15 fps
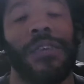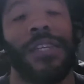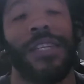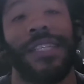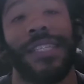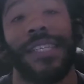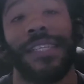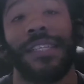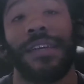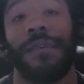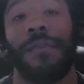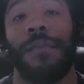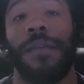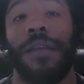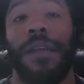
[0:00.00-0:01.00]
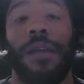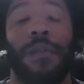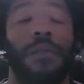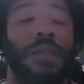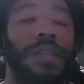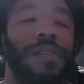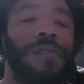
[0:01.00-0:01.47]
year in the system.
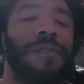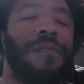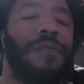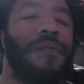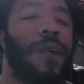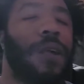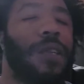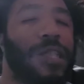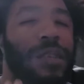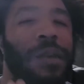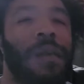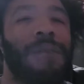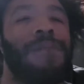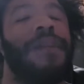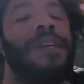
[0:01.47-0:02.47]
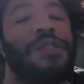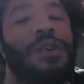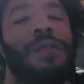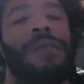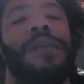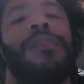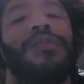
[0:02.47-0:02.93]
Really, first
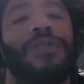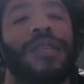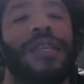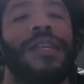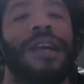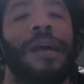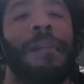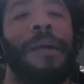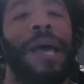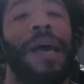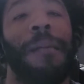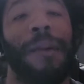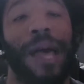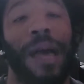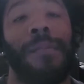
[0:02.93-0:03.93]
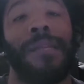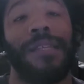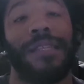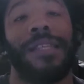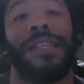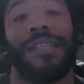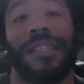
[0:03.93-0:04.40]
official official year at Pep
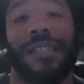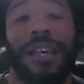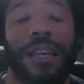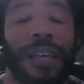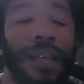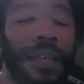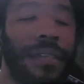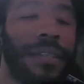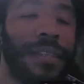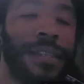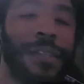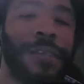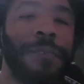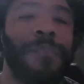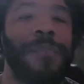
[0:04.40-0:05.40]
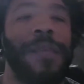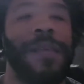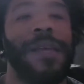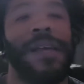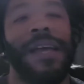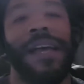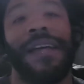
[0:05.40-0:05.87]
Hamilton's system.
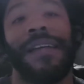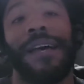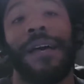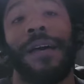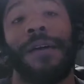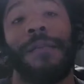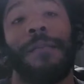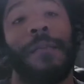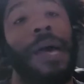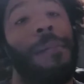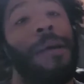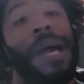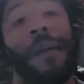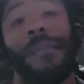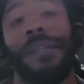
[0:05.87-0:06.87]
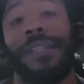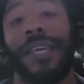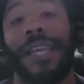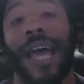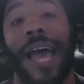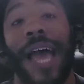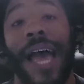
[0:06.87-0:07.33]
Um, Pep
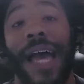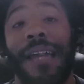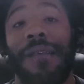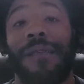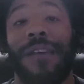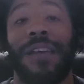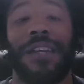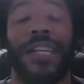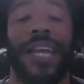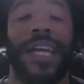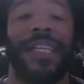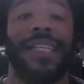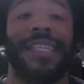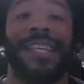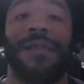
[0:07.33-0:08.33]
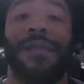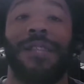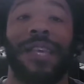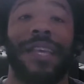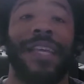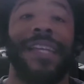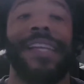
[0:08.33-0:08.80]
Hamilton had a very nice stint with
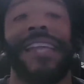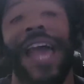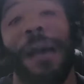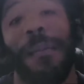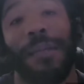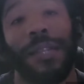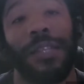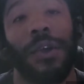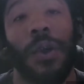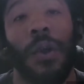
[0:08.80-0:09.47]
the Indianapolis